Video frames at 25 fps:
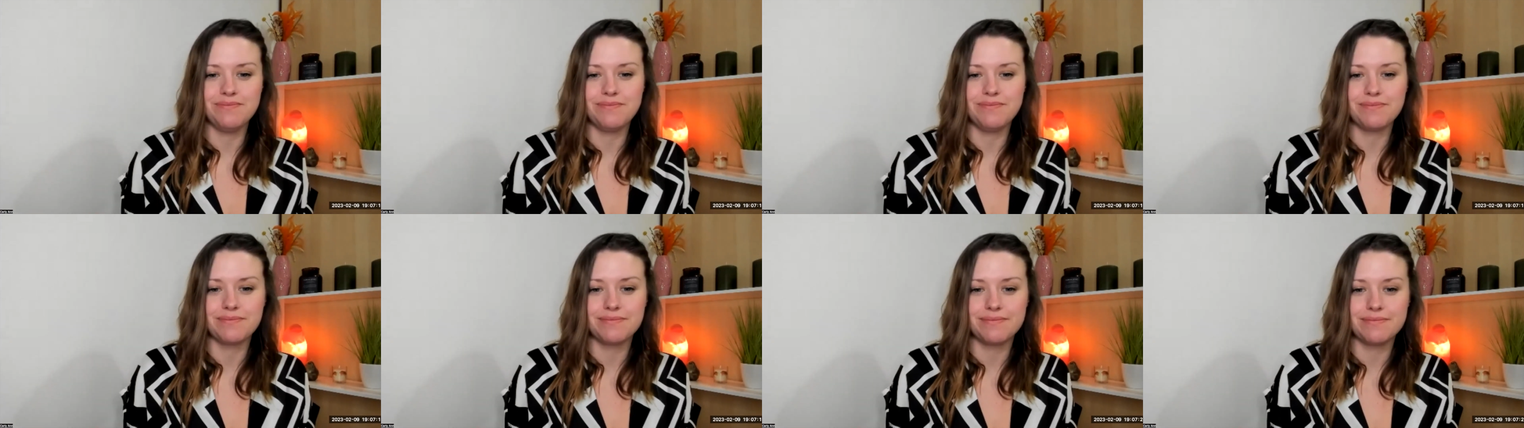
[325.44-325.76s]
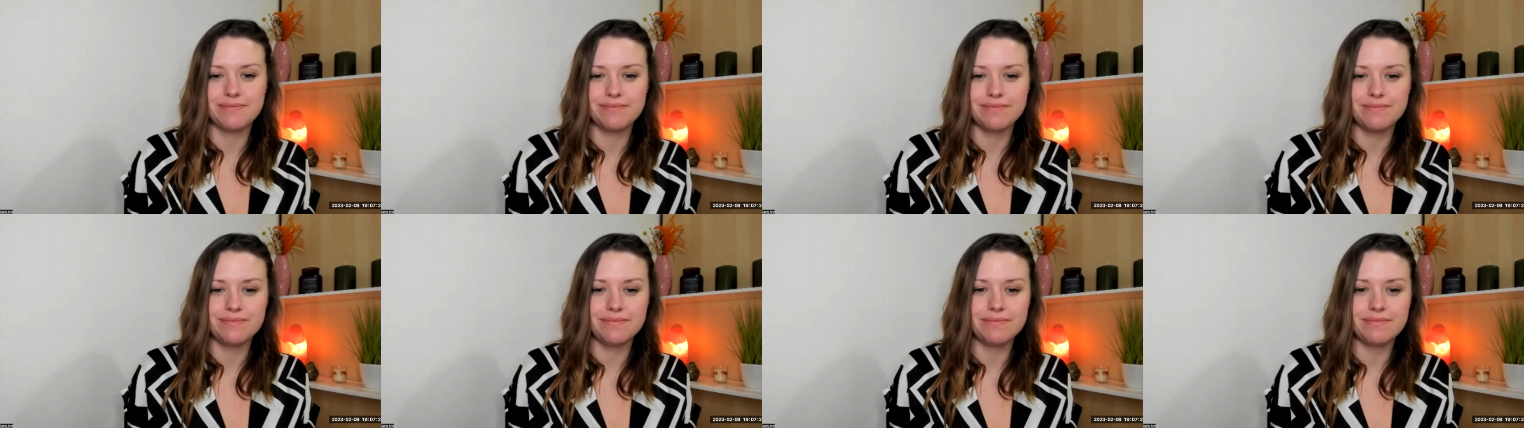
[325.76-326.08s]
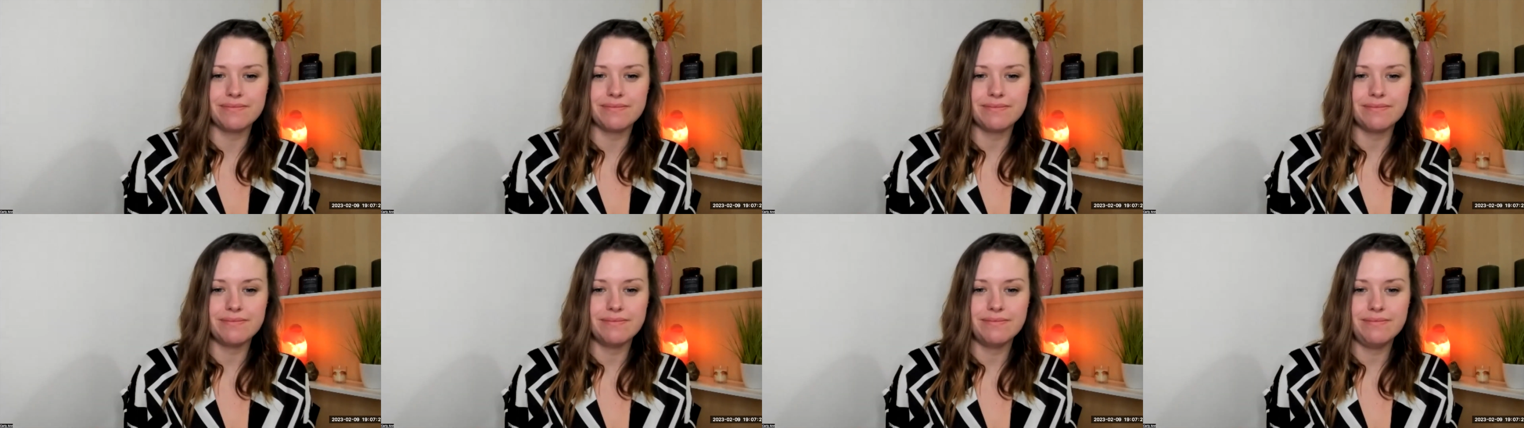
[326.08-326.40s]

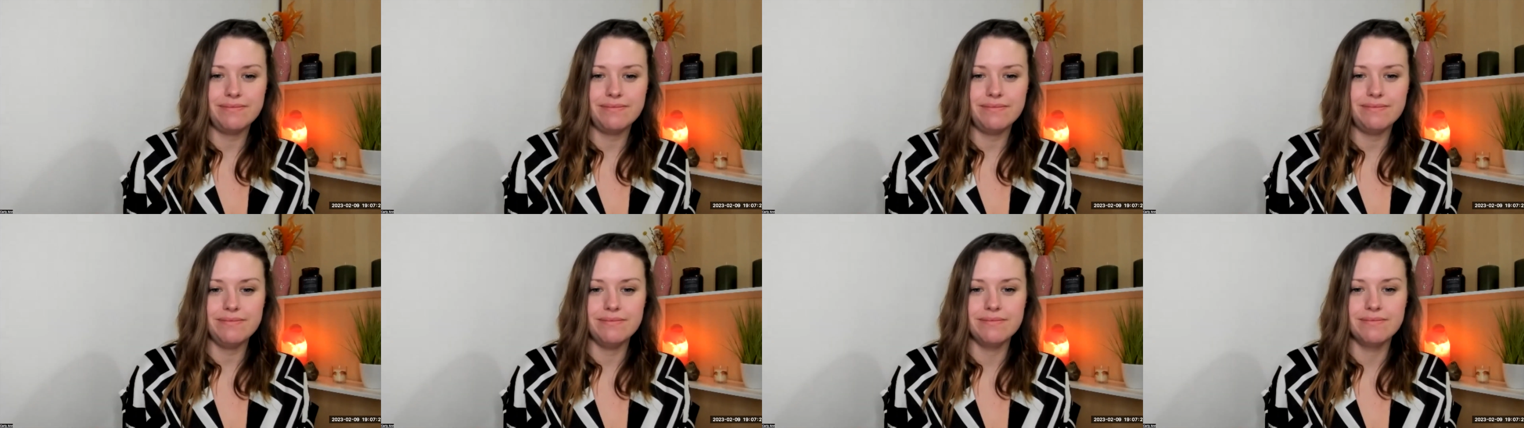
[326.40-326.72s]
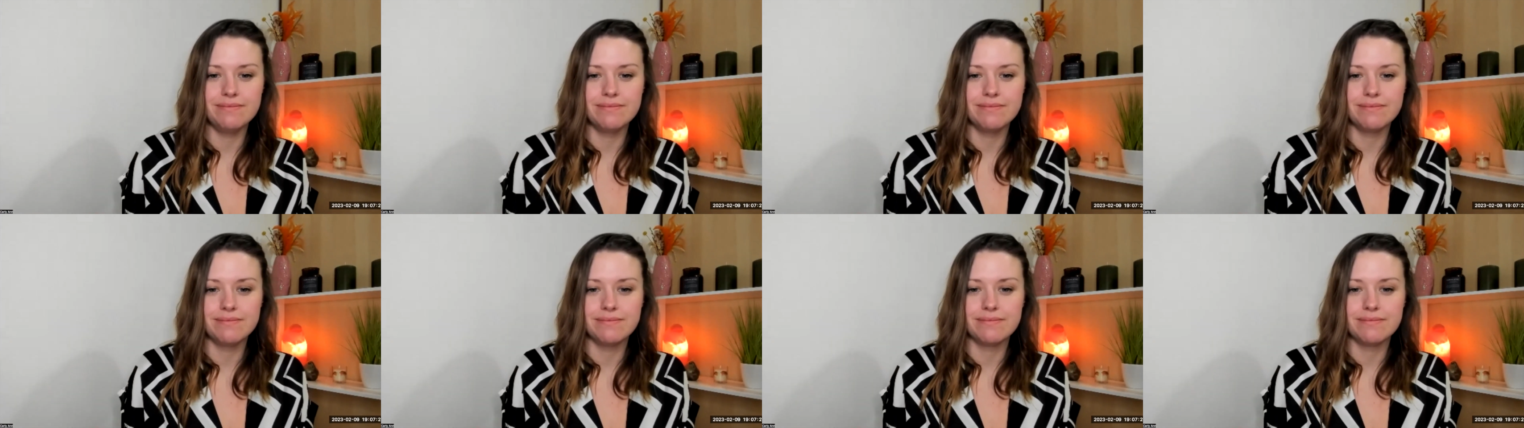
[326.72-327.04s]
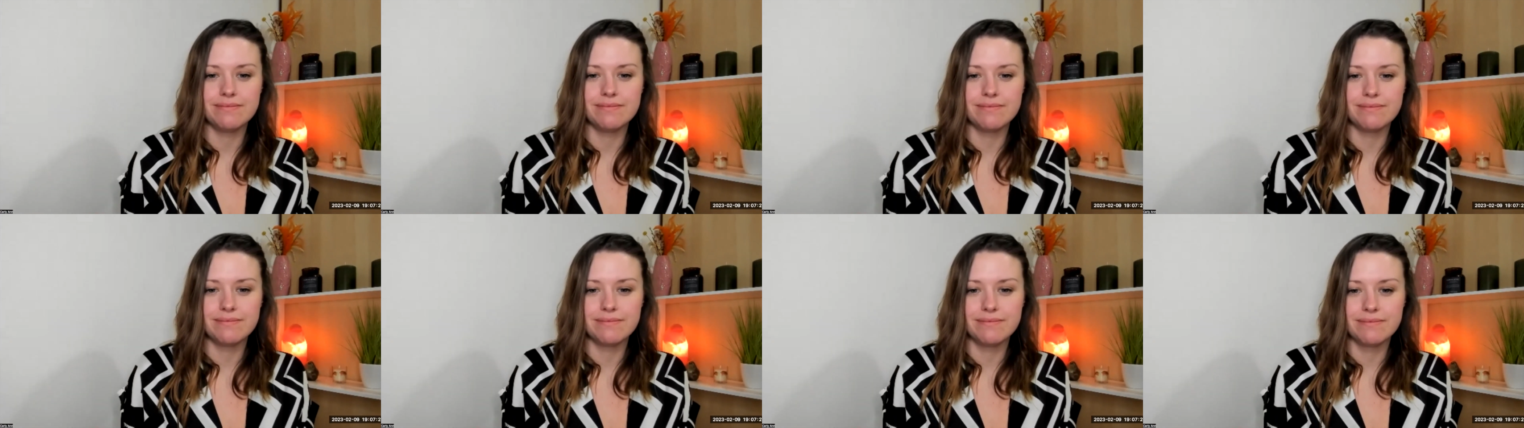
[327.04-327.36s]

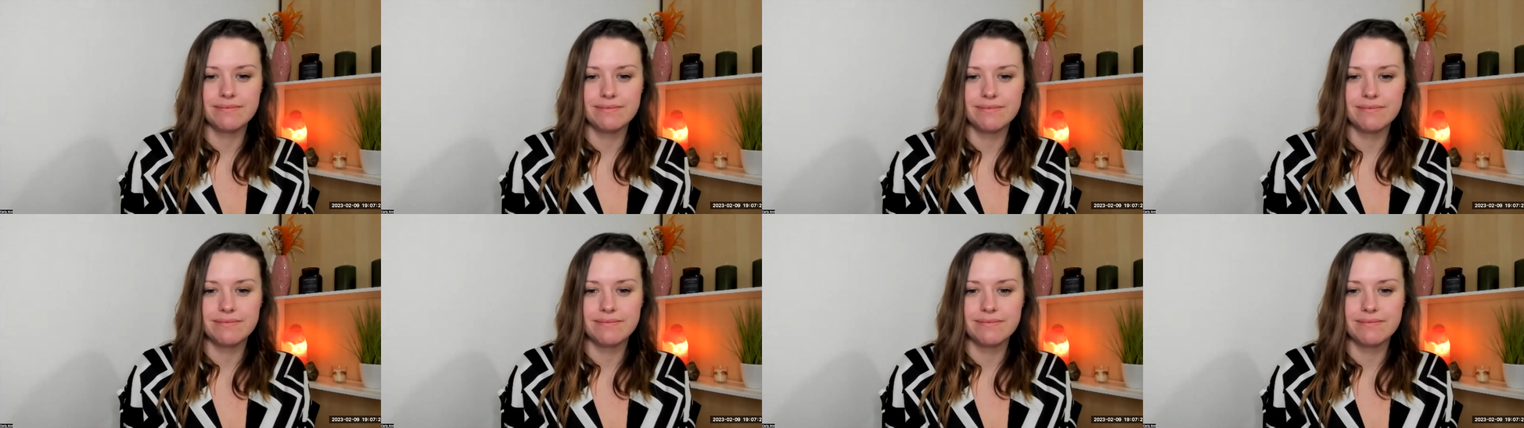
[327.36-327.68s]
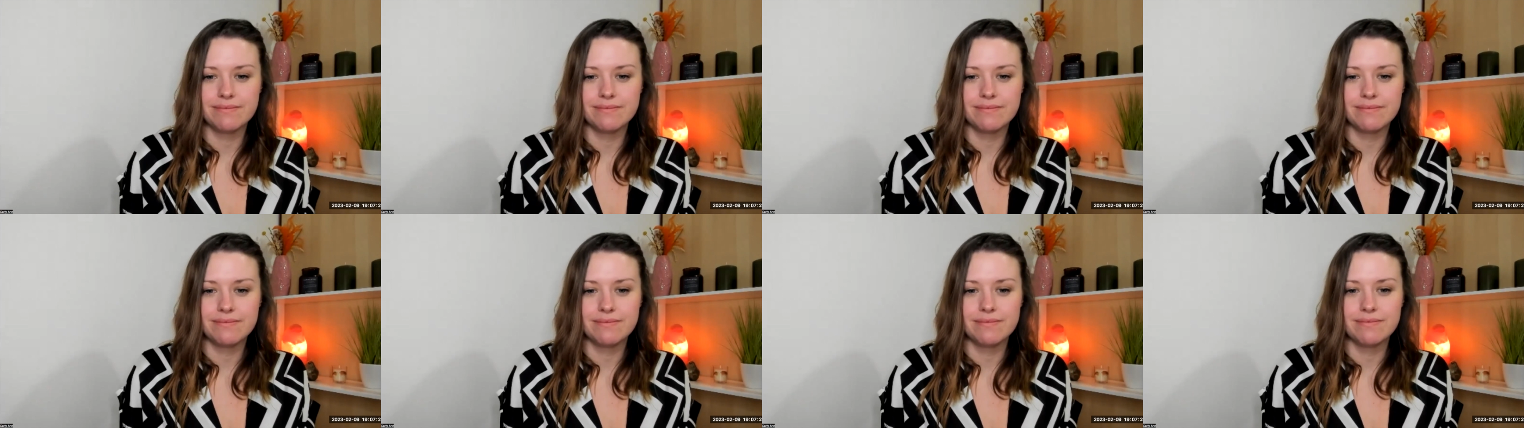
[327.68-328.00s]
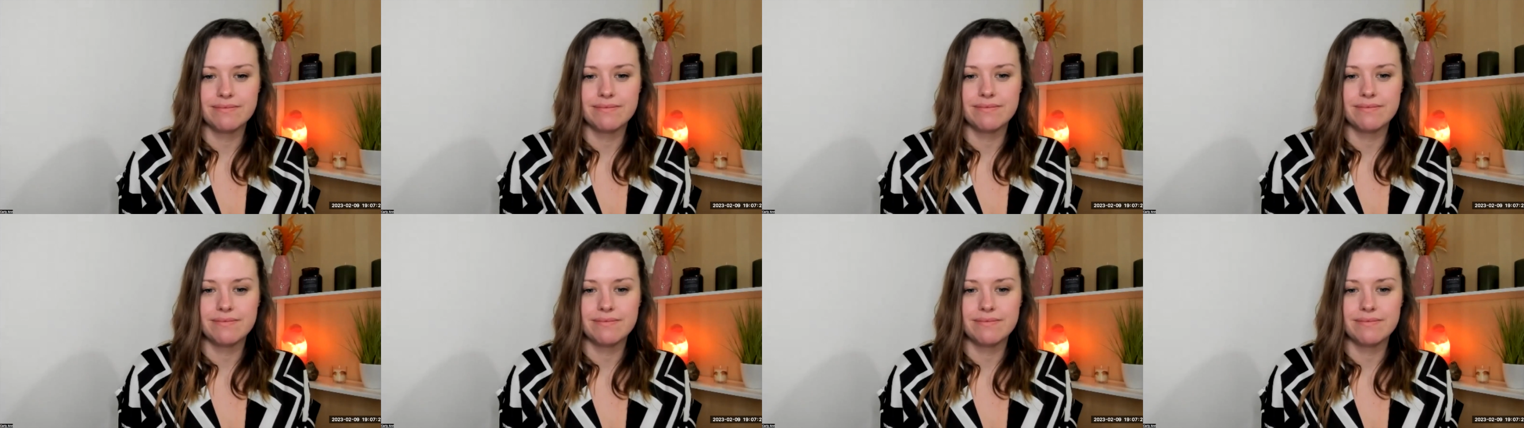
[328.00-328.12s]
Nothing is said.